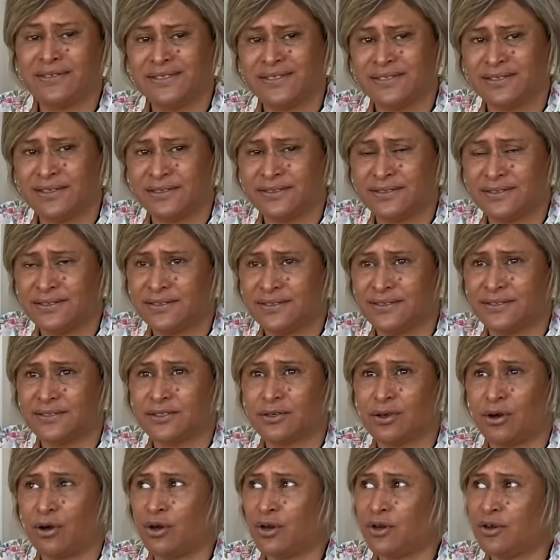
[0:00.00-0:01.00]
things, it's
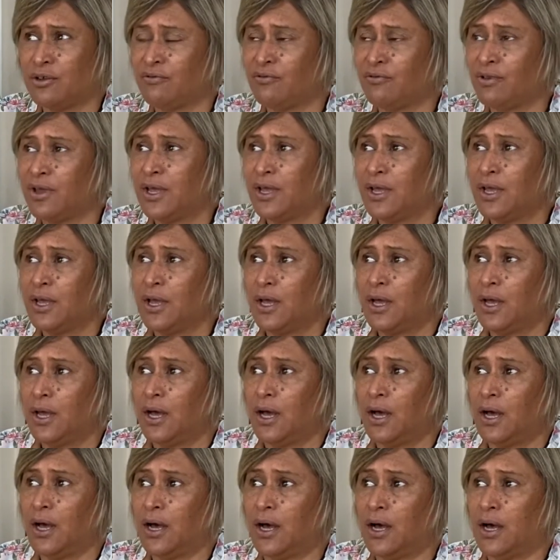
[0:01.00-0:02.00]
kind of
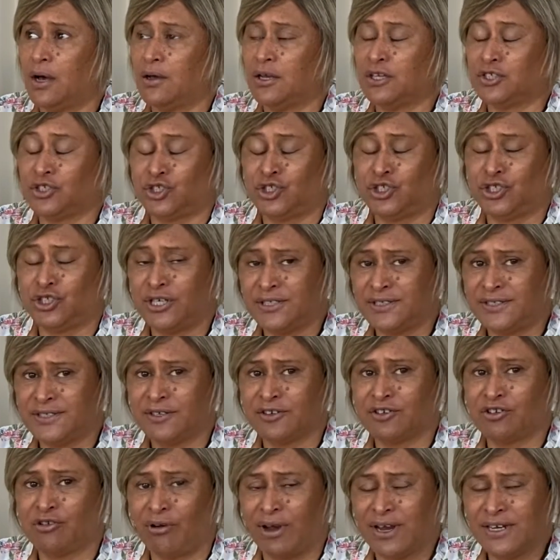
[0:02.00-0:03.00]
it sheds
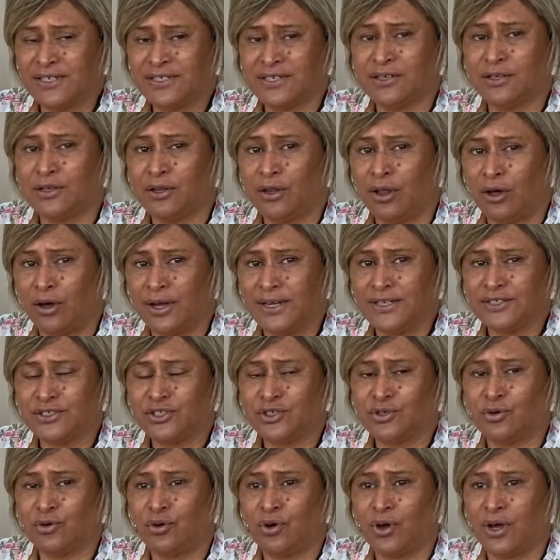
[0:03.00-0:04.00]
a greater light,
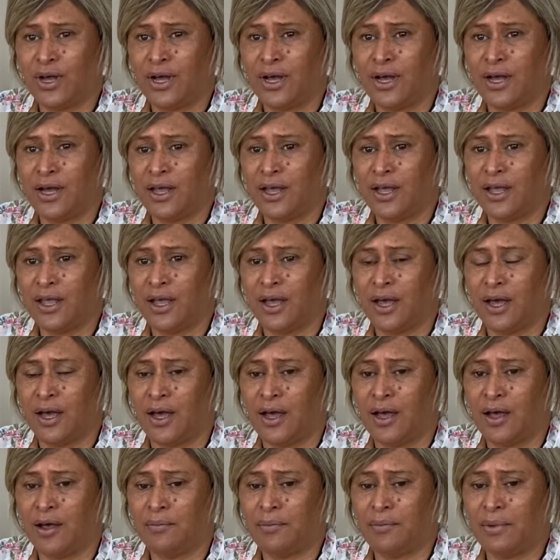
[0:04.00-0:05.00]
or
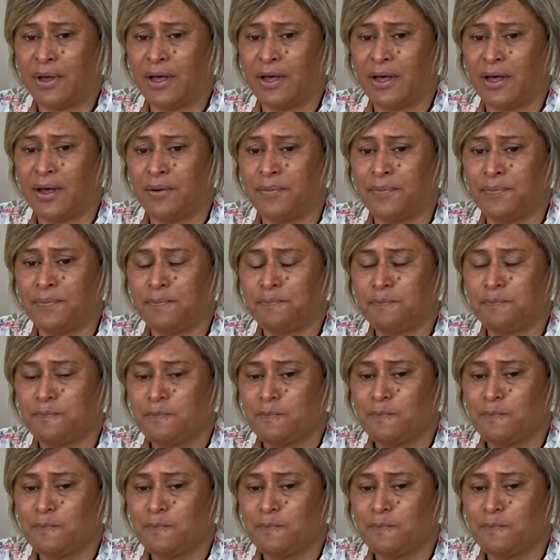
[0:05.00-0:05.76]
a